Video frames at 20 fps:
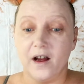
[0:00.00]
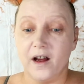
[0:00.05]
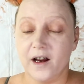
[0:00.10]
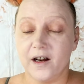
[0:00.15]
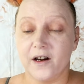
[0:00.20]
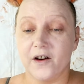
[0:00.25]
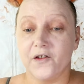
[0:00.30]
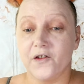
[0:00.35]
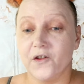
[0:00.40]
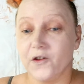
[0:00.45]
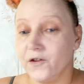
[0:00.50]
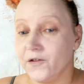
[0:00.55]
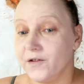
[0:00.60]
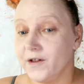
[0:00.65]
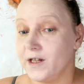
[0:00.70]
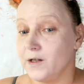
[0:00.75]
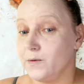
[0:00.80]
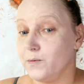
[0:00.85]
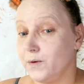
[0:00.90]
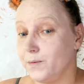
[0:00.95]
and I thought
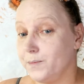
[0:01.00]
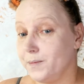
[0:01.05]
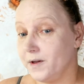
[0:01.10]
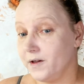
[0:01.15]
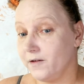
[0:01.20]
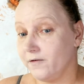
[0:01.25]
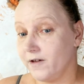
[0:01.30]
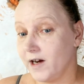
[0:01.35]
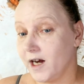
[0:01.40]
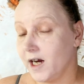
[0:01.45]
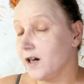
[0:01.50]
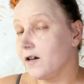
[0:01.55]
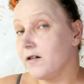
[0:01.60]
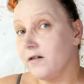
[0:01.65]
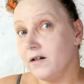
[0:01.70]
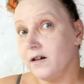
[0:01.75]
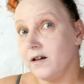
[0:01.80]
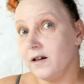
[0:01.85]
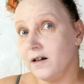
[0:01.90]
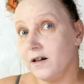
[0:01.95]
this would be the right
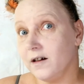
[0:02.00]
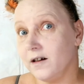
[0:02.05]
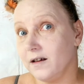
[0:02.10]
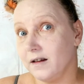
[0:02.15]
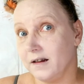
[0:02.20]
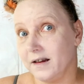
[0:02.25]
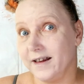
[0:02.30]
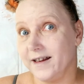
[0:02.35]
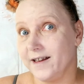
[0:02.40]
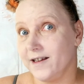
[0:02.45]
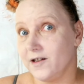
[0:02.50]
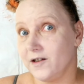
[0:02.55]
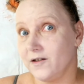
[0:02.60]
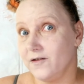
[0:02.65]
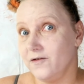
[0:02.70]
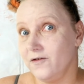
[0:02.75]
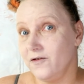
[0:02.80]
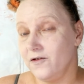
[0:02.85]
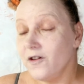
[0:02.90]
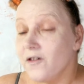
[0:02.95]
colour, and it's
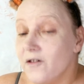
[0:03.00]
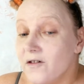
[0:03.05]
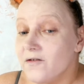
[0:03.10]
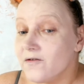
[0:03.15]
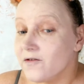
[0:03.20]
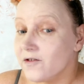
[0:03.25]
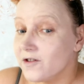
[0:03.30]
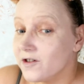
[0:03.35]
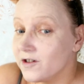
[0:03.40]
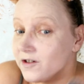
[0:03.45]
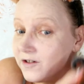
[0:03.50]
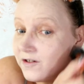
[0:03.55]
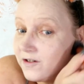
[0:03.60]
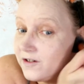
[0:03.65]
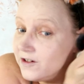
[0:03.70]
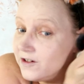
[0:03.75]
not.